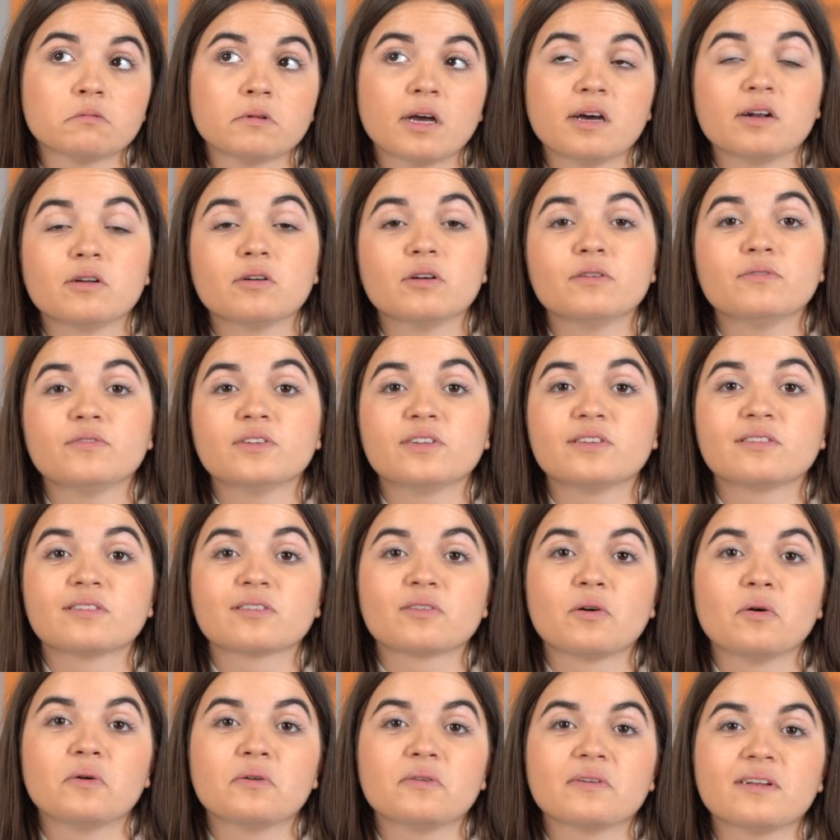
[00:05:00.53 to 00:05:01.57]
I don't know if it's
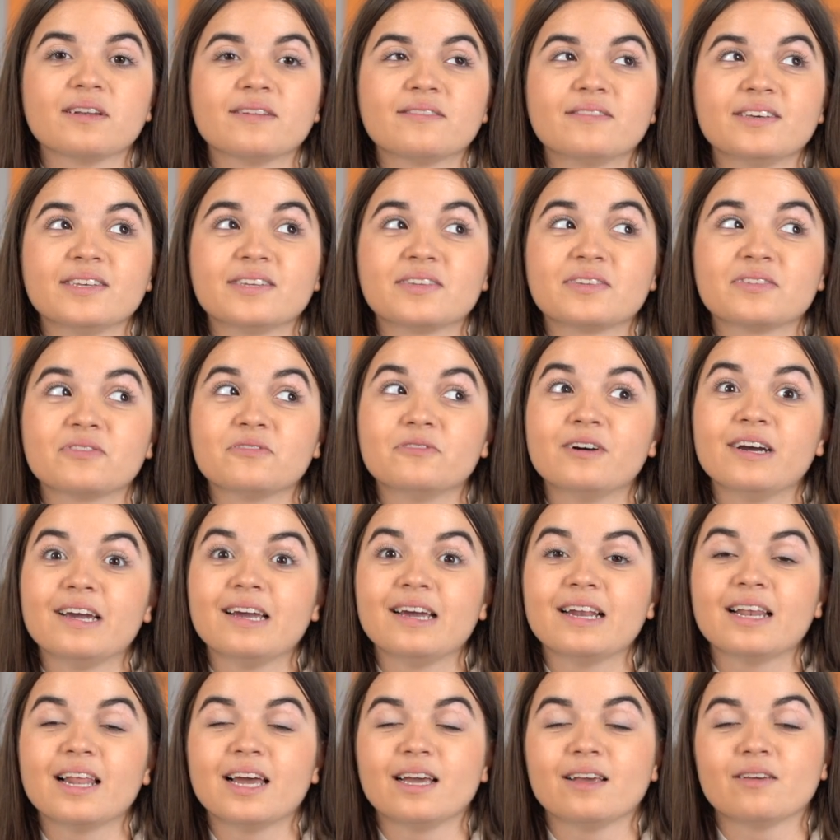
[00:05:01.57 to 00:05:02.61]
called this
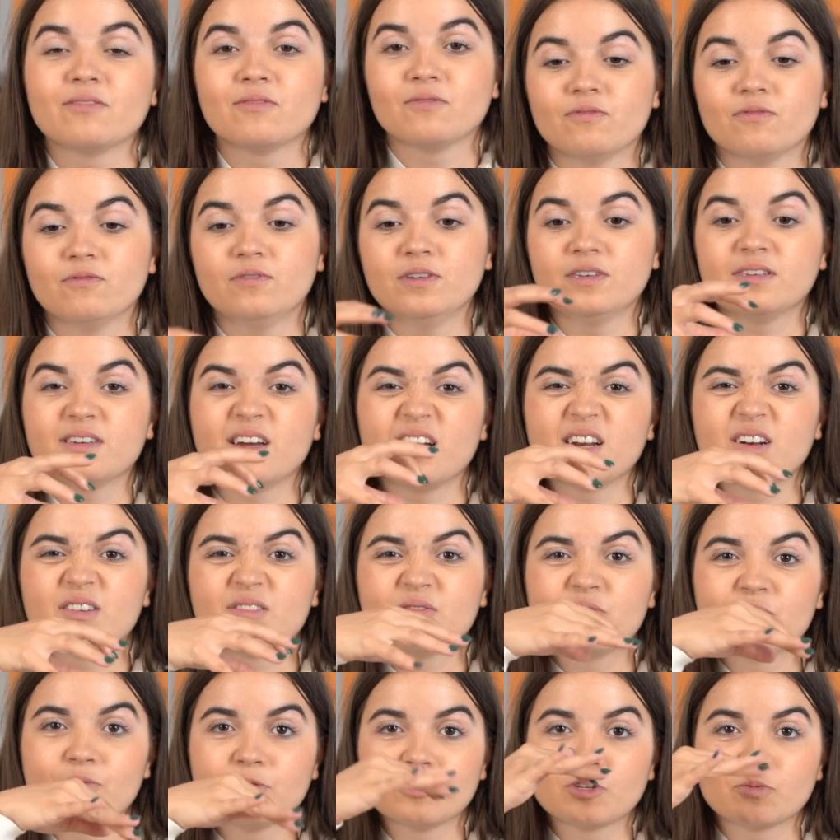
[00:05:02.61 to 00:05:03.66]
way, like this kind
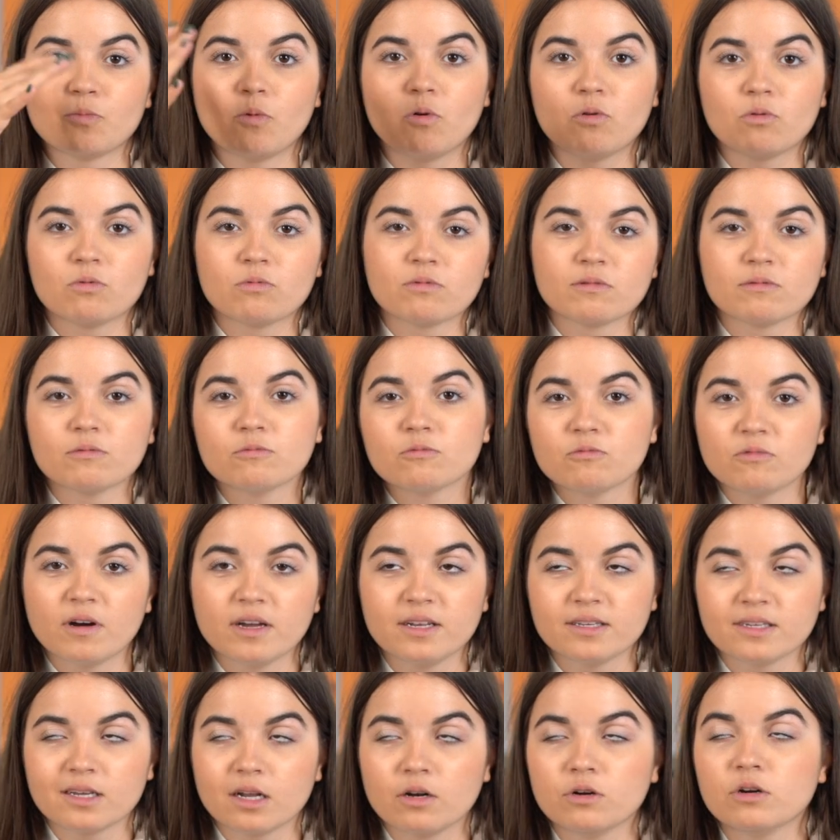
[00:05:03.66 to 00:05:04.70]
of small
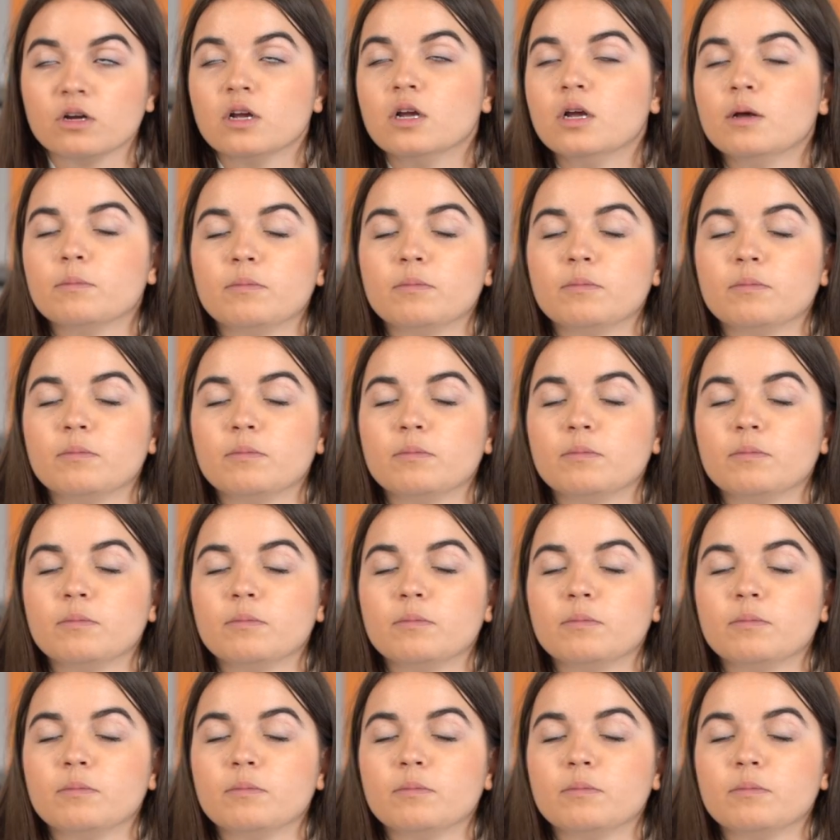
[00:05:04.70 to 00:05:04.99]
wine cellar.